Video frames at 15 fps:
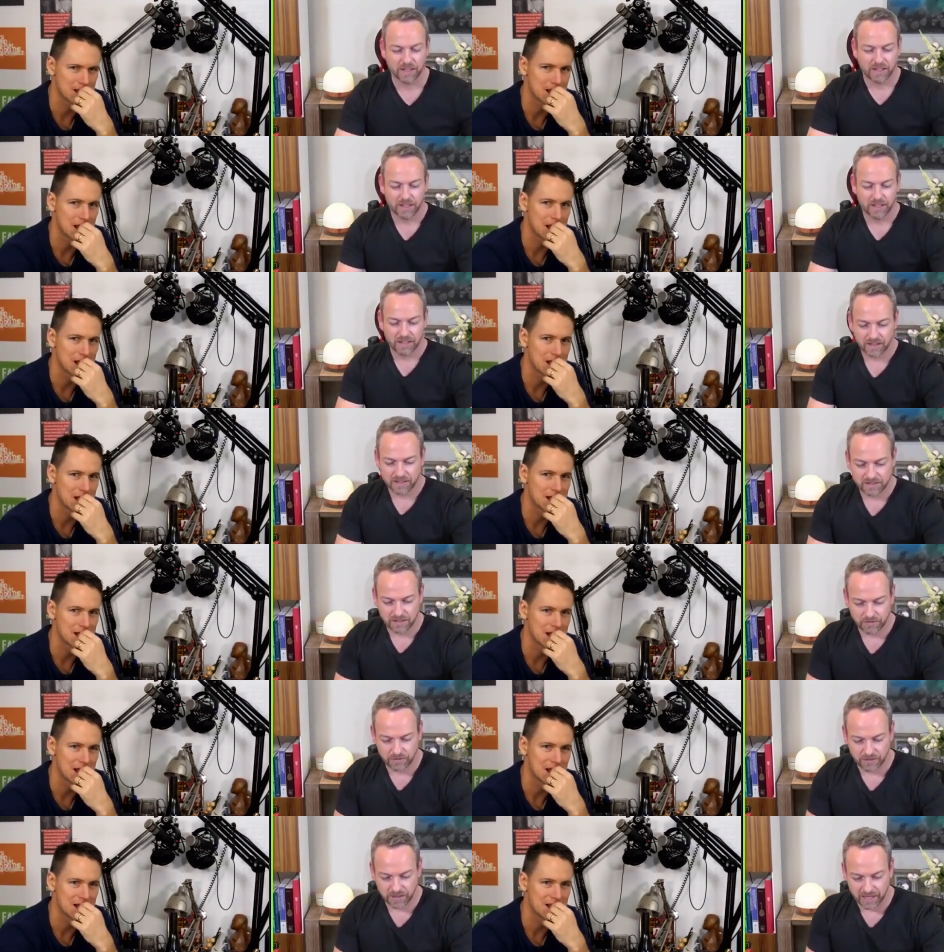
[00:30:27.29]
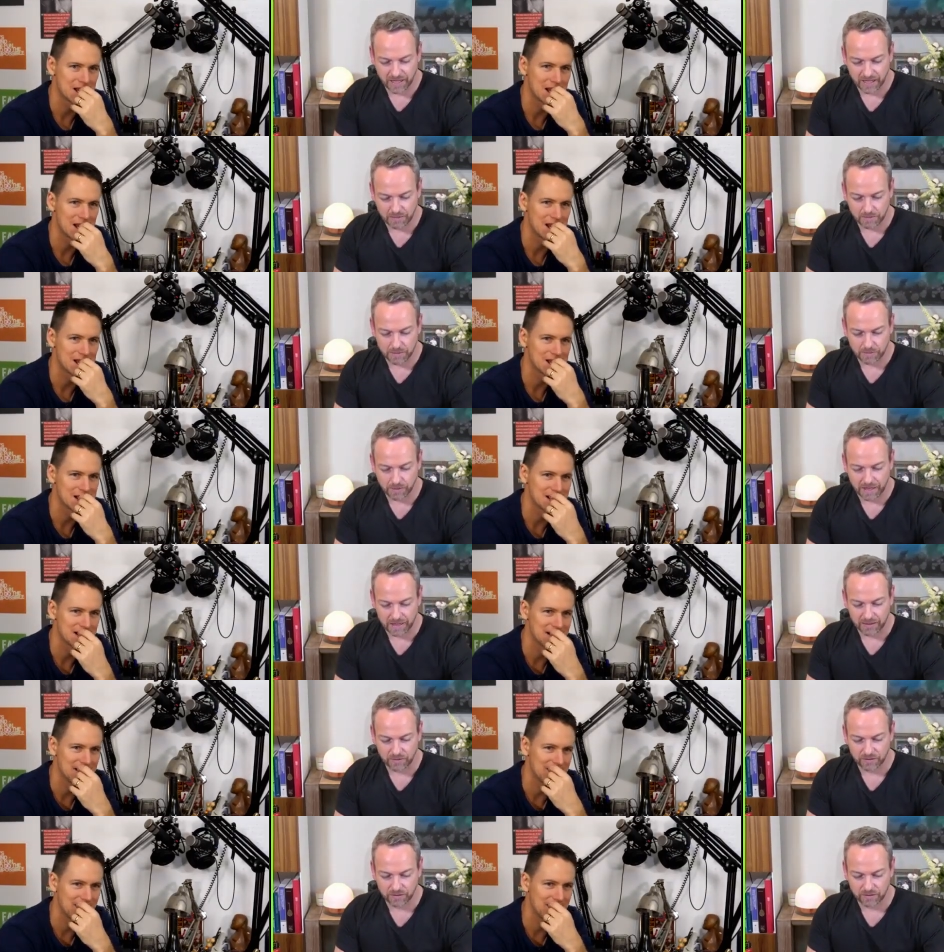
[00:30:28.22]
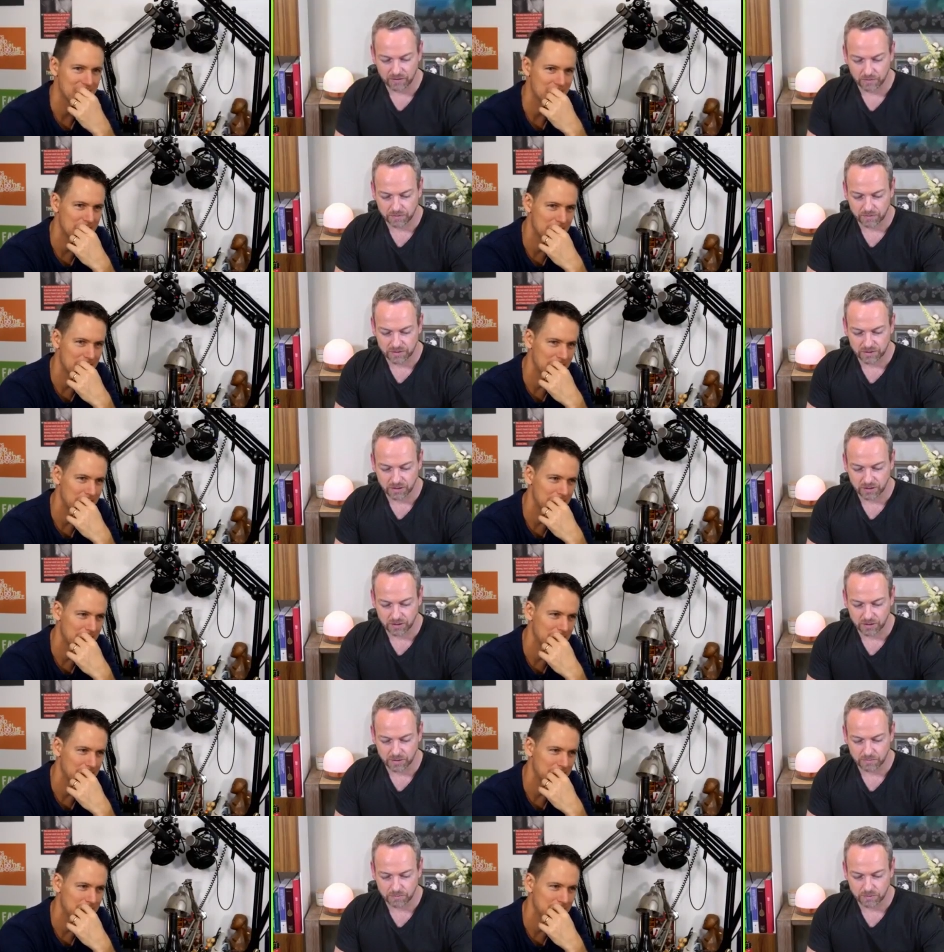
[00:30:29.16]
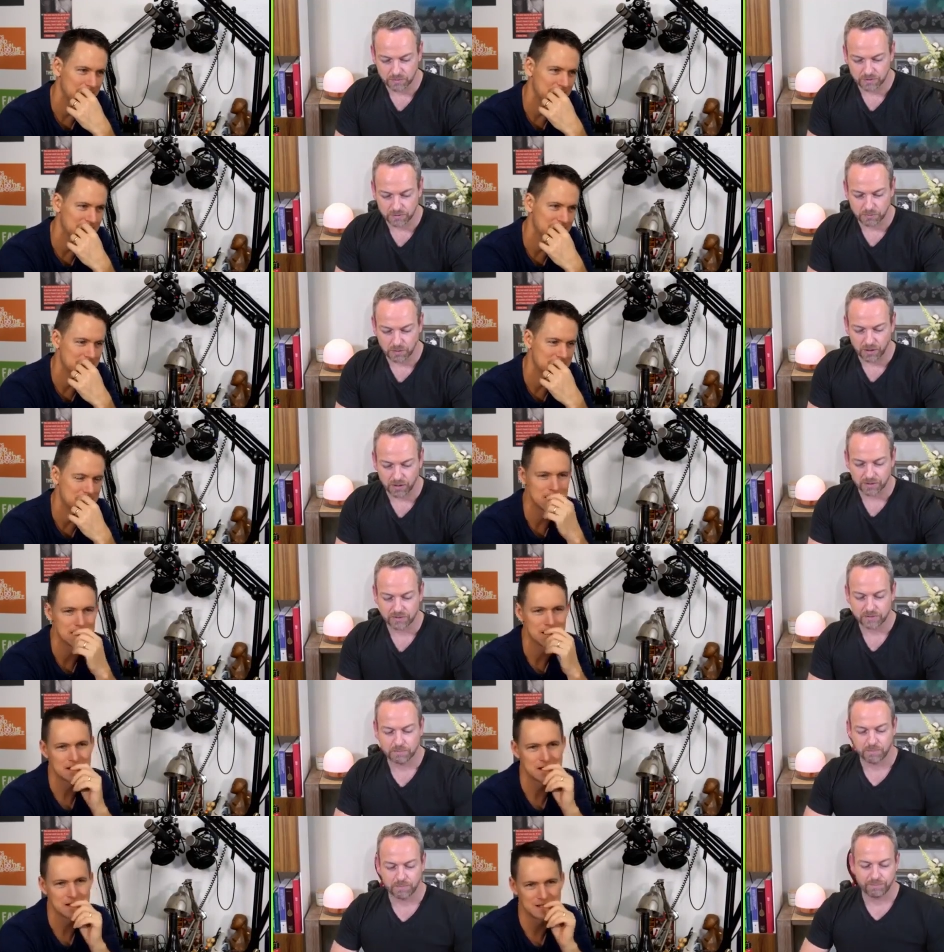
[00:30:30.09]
Speaker 1: let's give the uh, people out there a little bit of a time to respond.